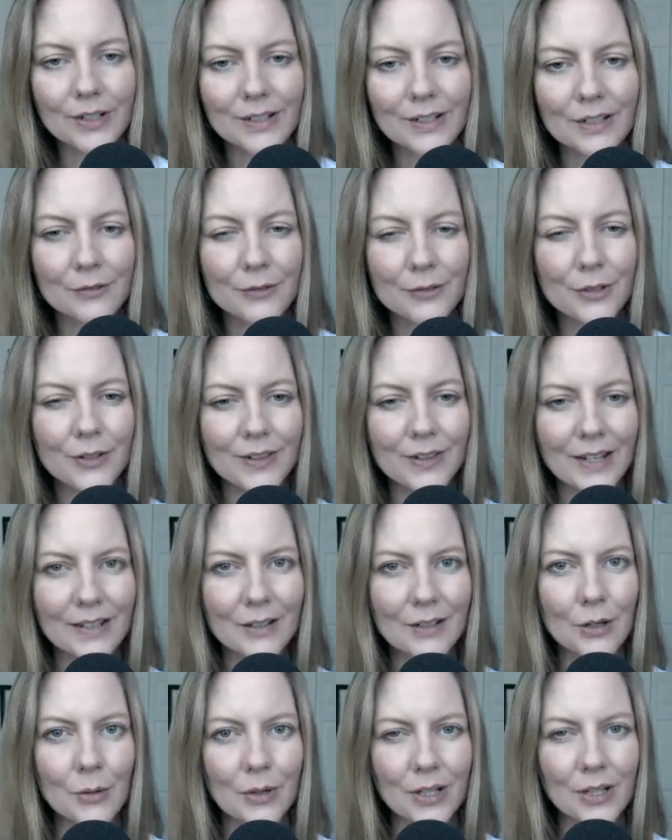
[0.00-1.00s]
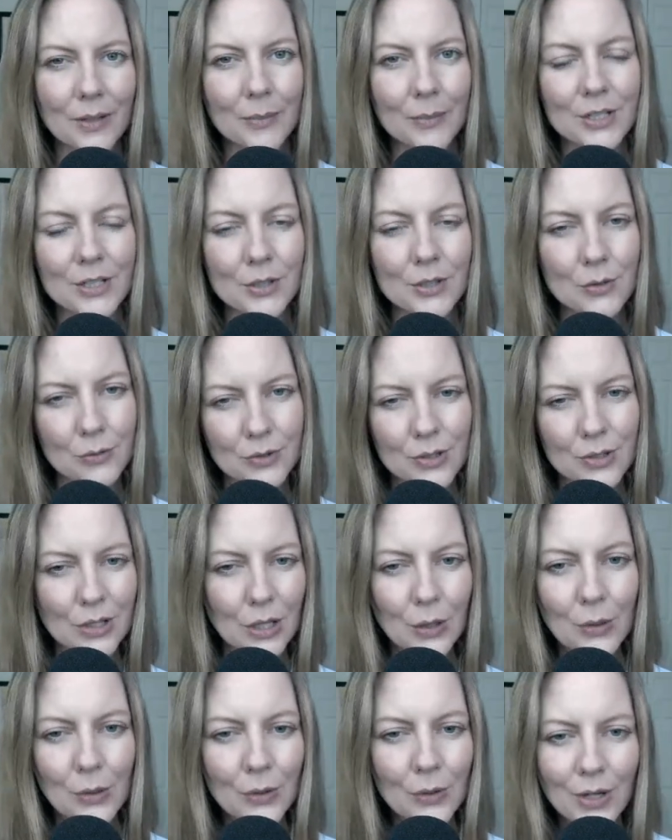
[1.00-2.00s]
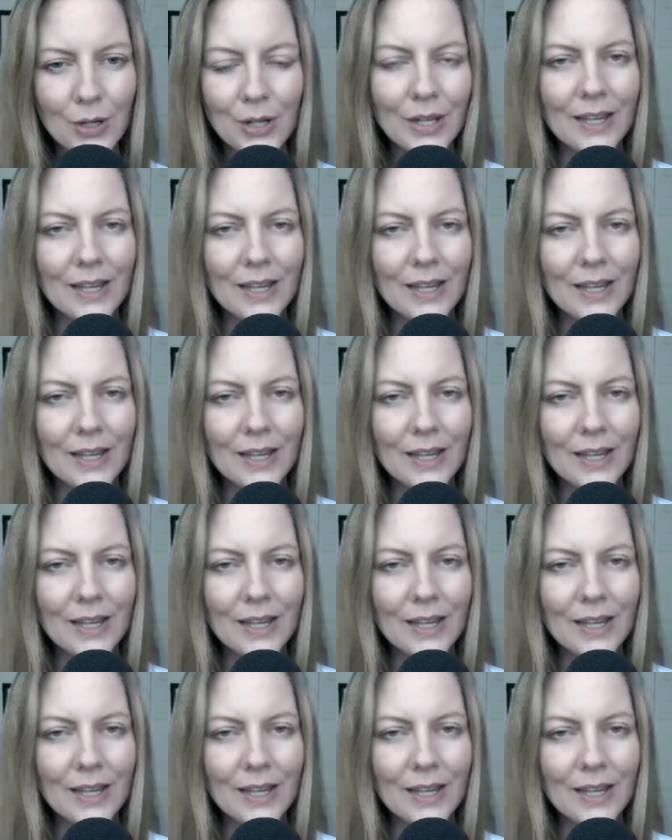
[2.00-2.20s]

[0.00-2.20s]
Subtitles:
And if you're then going a bit too slow,